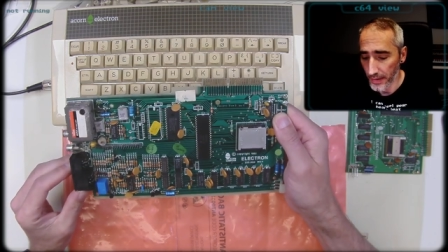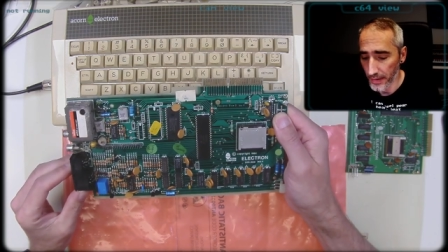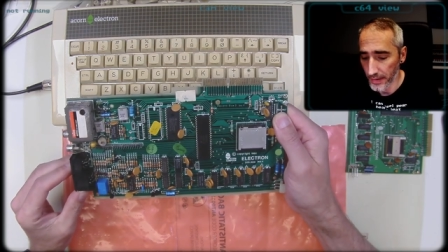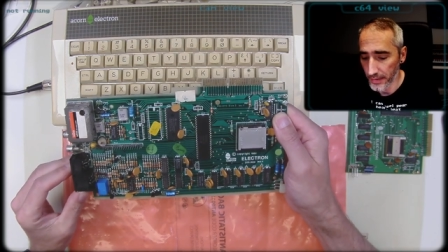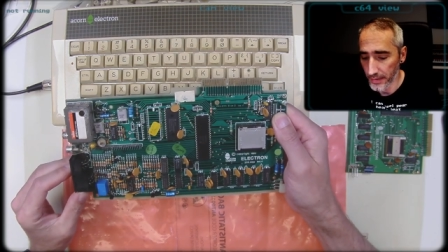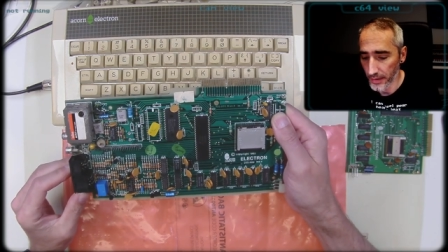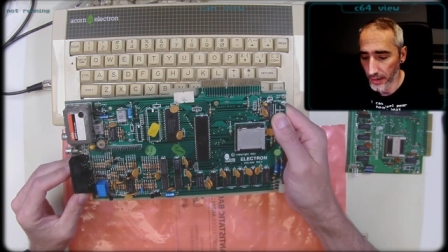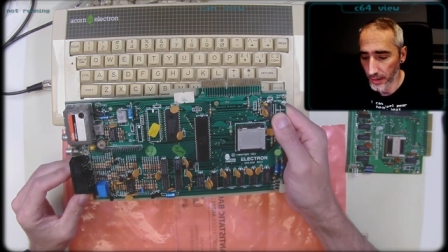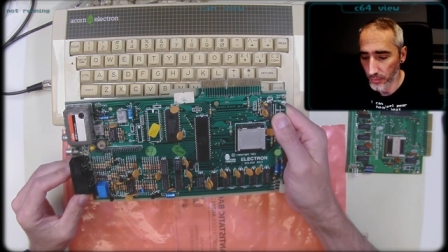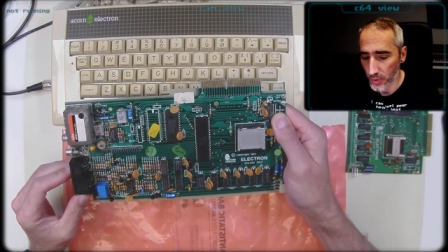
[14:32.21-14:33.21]
and
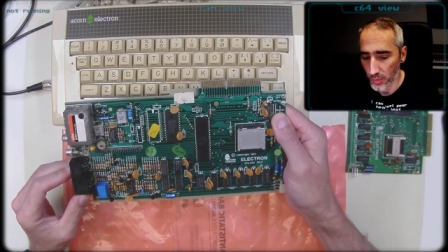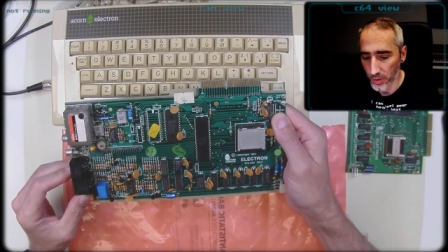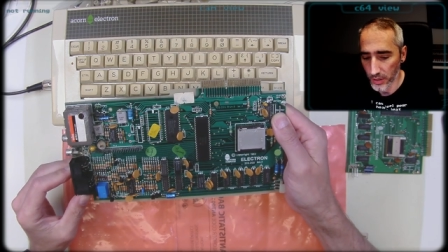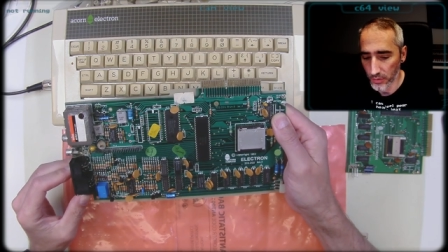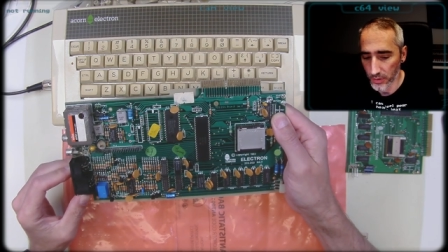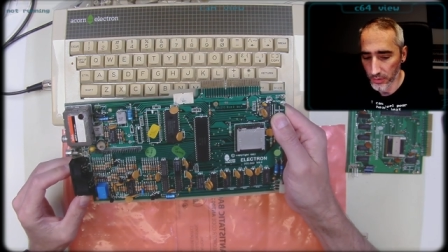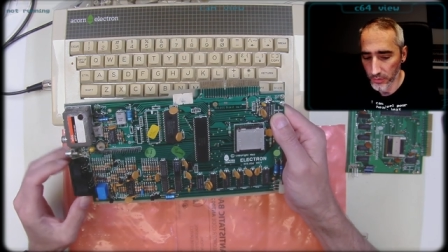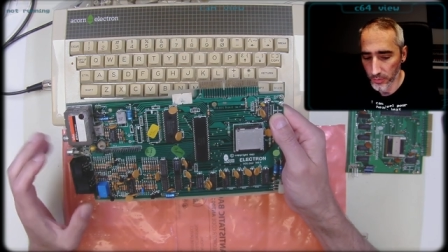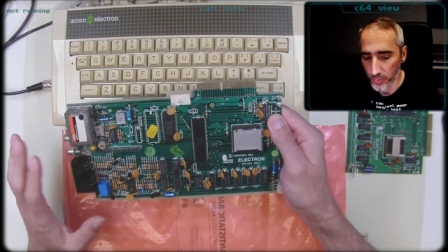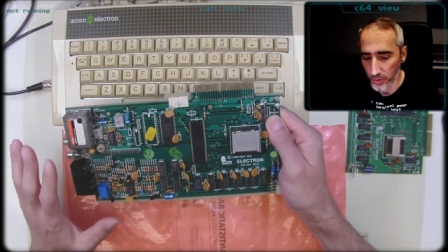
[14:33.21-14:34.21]
uh, I'm probably going
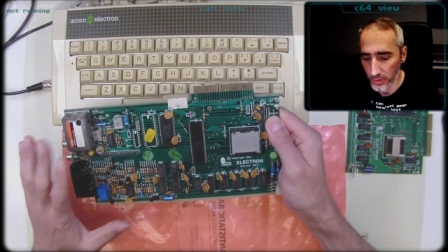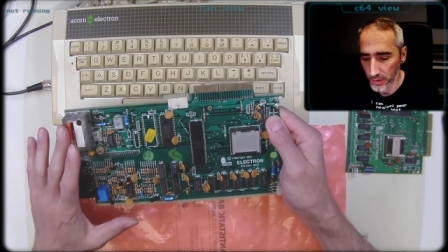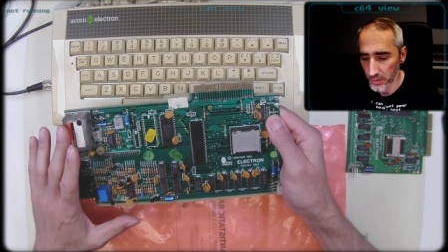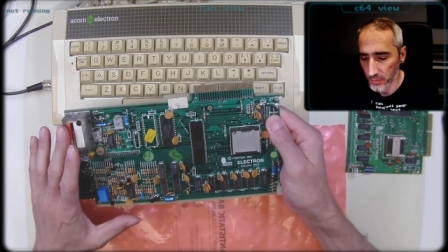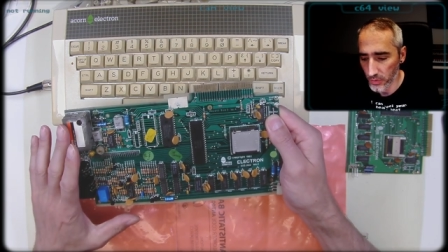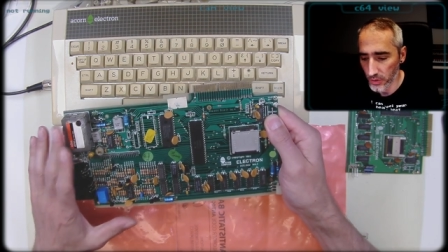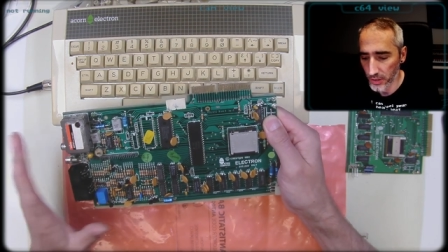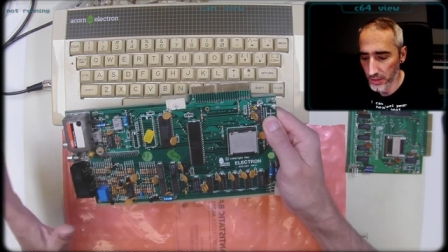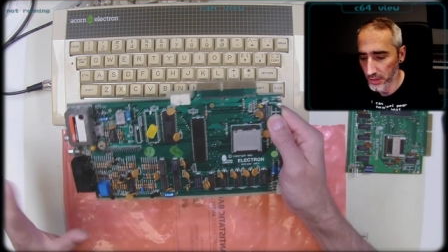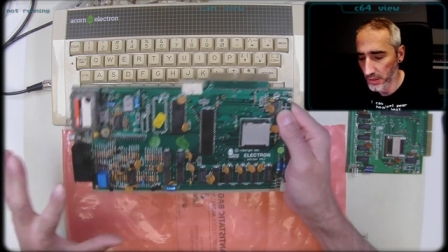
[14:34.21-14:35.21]
to put this
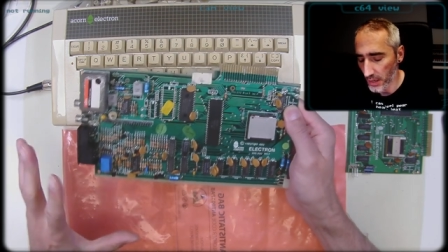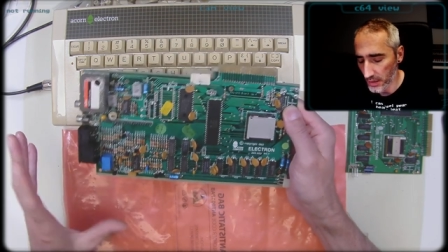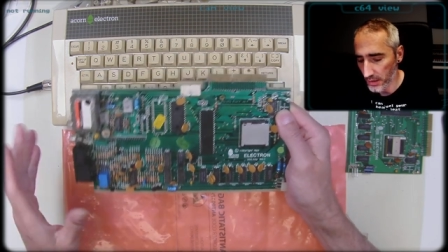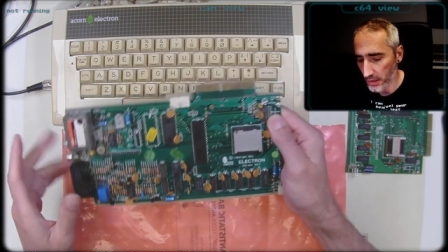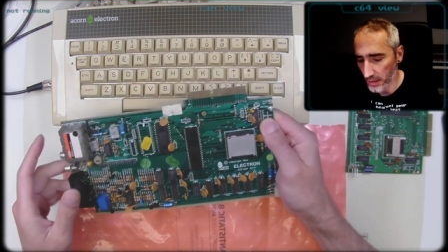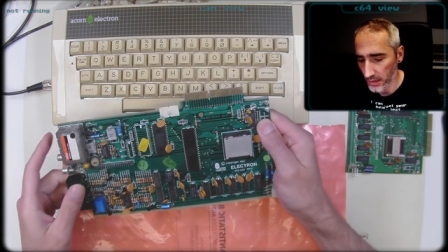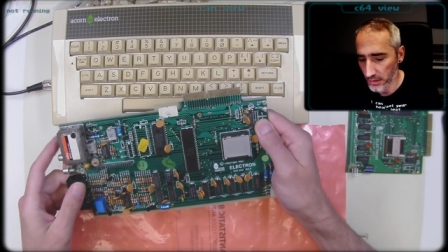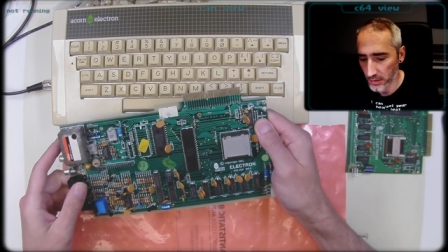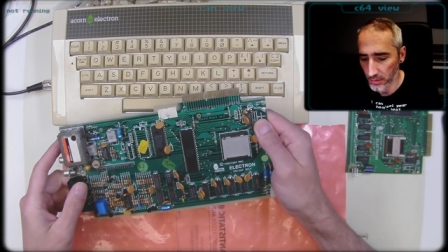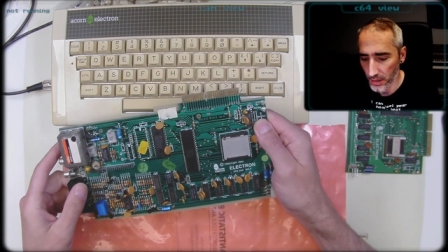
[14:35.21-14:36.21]
one in the other
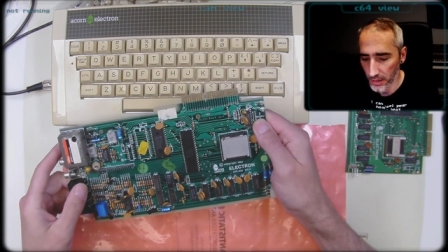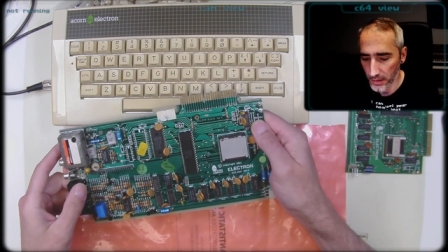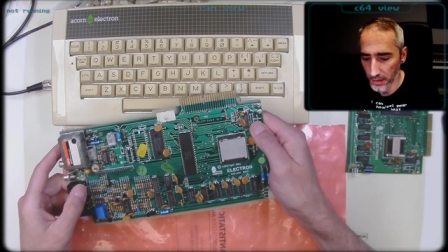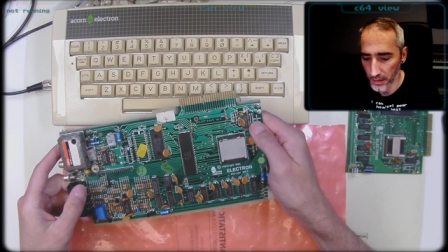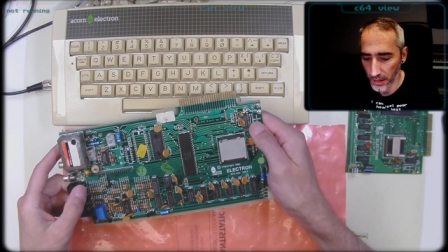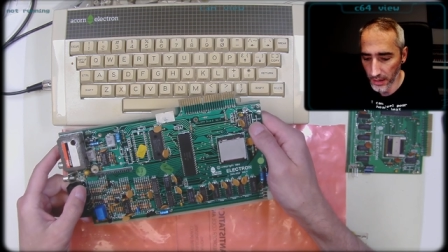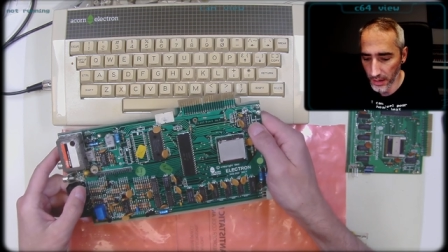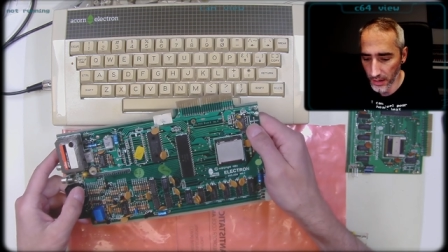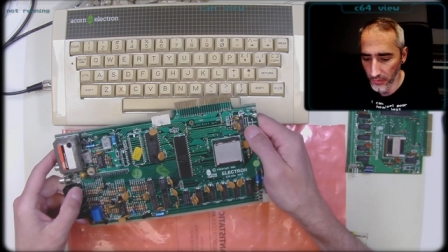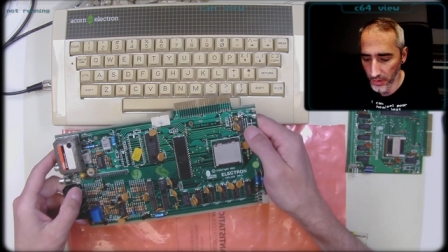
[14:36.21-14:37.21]
case so uh, that I
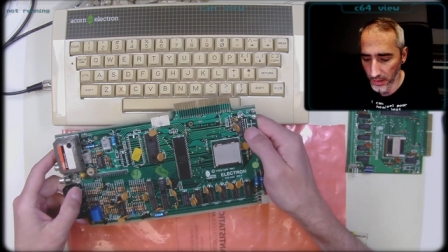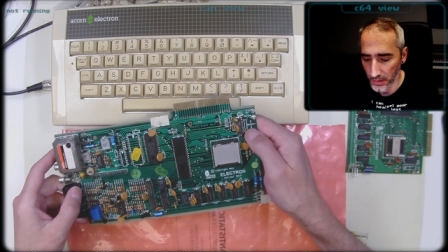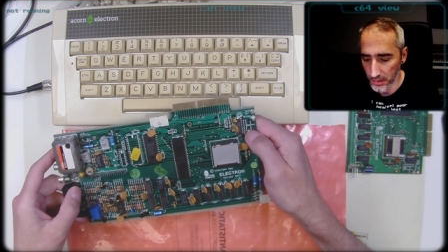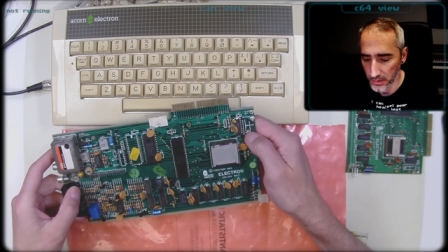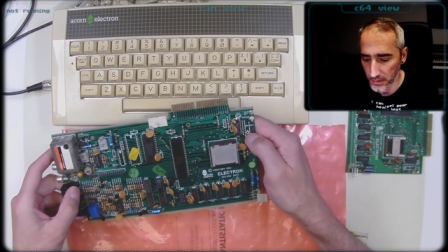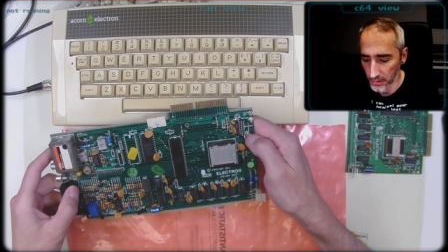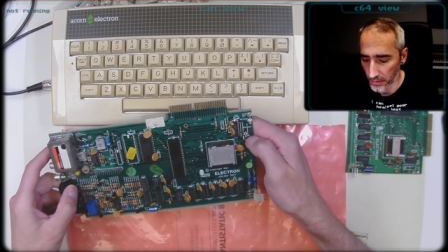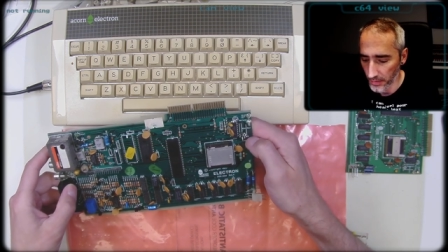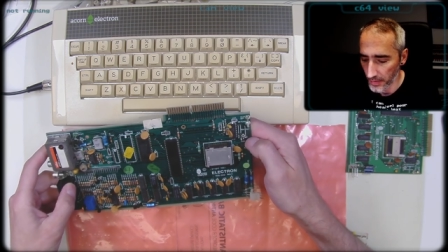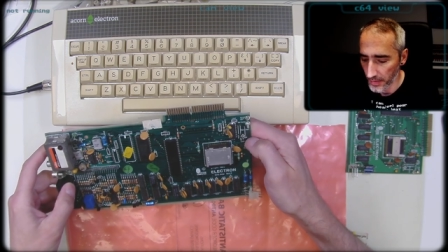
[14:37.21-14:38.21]
have at least uh,